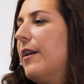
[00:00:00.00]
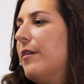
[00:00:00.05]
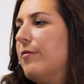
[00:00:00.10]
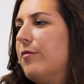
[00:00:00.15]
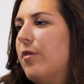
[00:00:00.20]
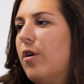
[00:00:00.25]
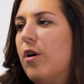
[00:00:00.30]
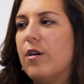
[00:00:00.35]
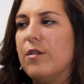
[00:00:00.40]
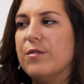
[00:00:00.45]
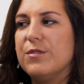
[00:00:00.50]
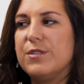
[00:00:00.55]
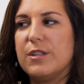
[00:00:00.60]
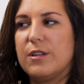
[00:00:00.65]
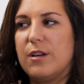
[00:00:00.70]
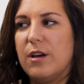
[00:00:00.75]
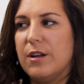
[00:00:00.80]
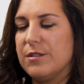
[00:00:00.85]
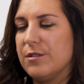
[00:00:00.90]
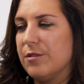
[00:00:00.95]
that involves
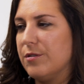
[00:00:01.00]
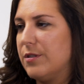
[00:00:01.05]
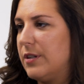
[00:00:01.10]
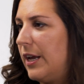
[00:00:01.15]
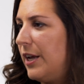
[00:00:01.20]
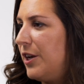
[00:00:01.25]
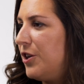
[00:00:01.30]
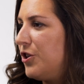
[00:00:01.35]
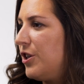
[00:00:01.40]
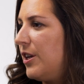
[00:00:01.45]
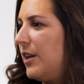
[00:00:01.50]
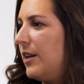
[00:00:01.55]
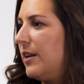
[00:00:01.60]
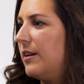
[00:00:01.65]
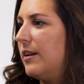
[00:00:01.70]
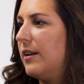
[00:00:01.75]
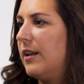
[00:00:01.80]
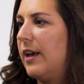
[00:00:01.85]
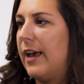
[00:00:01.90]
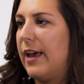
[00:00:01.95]
the consultation